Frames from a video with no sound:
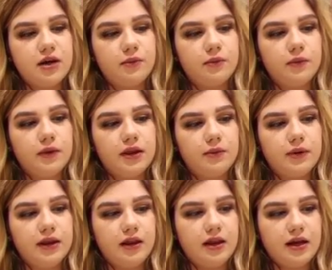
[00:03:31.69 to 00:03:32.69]
I
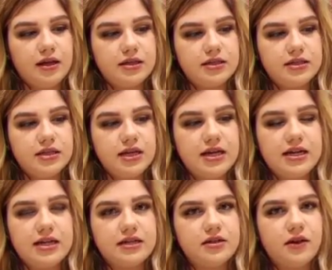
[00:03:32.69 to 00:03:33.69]
really like it,
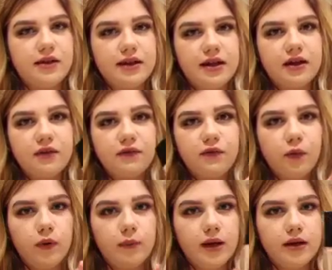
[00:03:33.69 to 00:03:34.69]
and it's only like
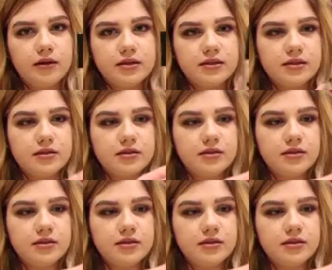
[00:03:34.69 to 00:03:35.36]
$4.